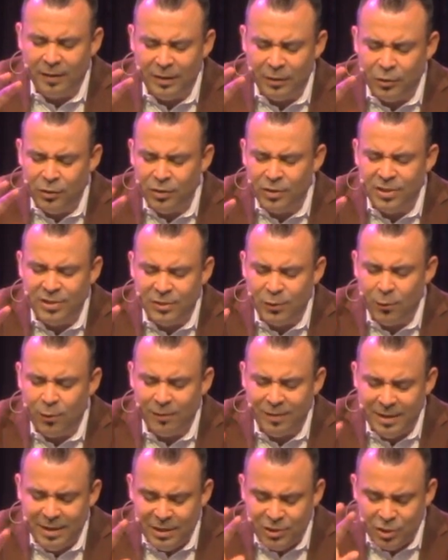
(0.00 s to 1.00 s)
in good
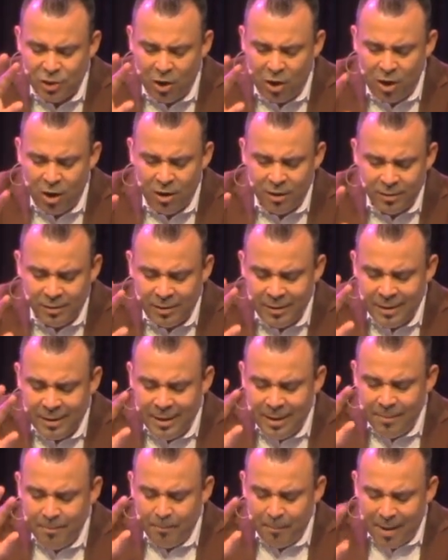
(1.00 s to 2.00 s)
soil in each heart
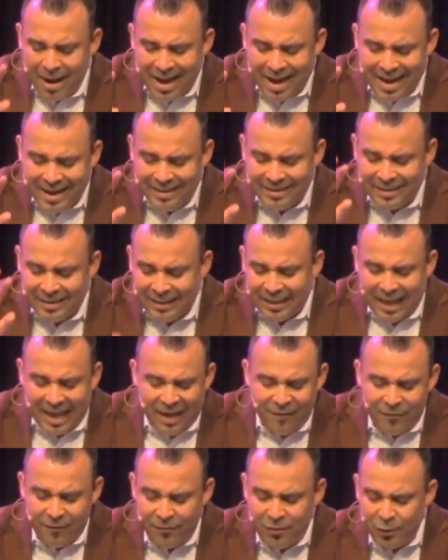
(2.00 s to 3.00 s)
mind and
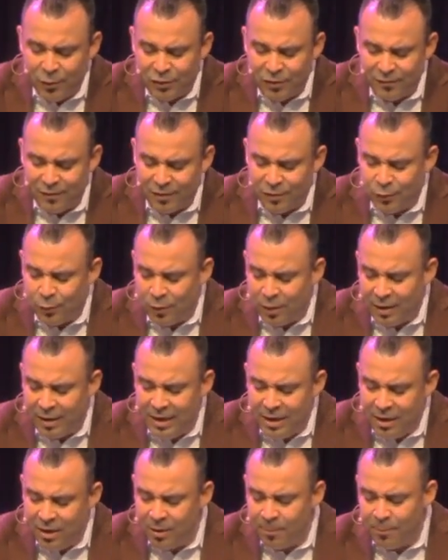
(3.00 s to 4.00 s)
life of those of us who are
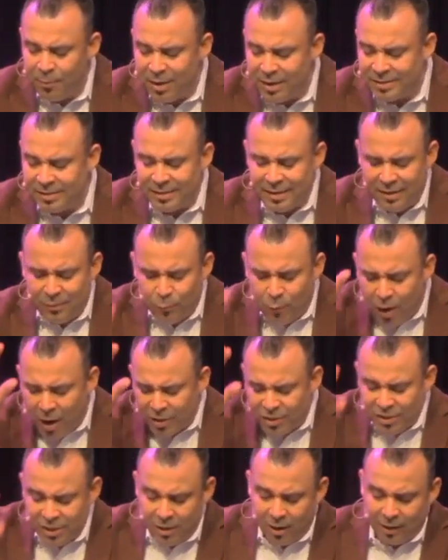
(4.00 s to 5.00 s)
here present and
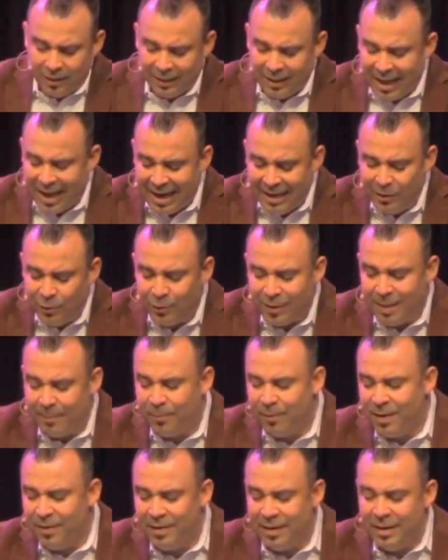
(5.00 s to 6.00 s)
watching online. Lord, I
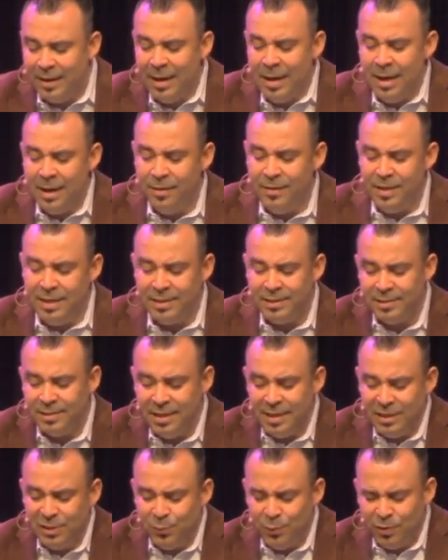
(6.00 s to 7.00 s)
pray that these
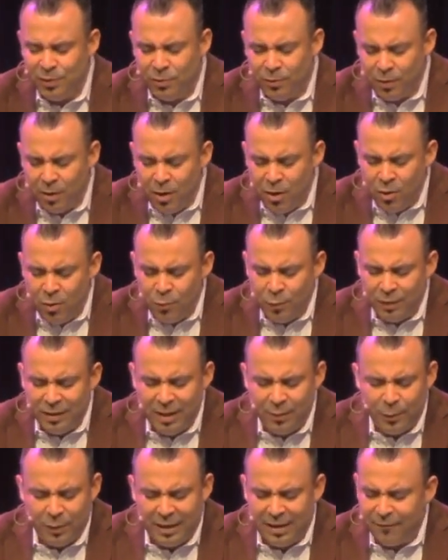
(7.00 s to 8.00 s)
seeds would grow, would
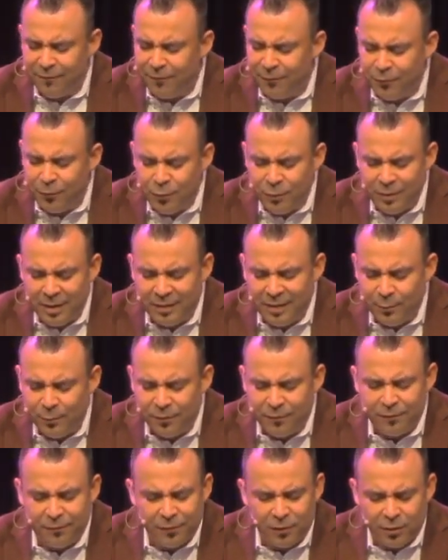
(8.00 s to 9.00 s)
they would give fruit, and they
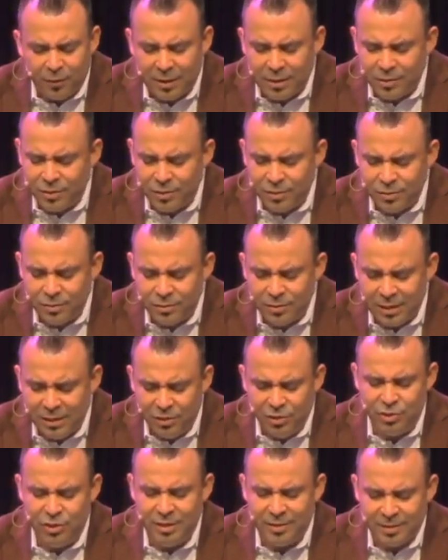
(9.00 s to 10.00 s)
would flourish.
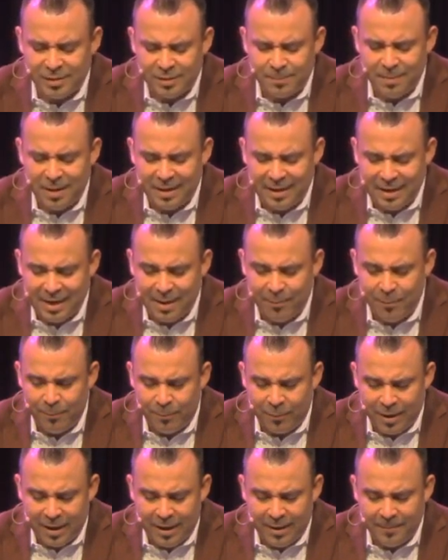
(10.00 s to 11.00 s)
In Jesus' mighty name we
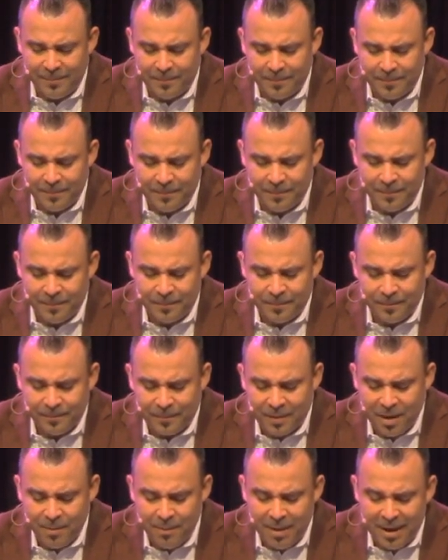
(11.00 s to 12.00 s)
pray.
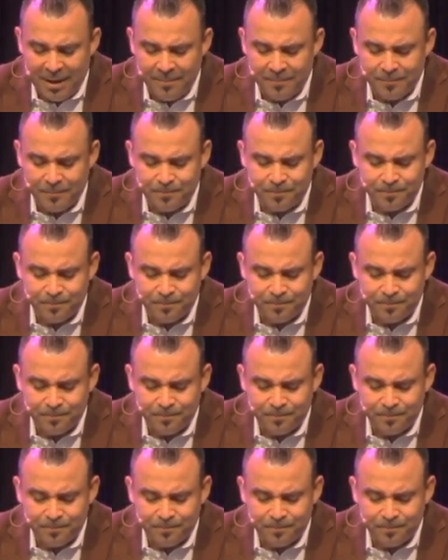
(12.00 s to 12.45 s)
Amen.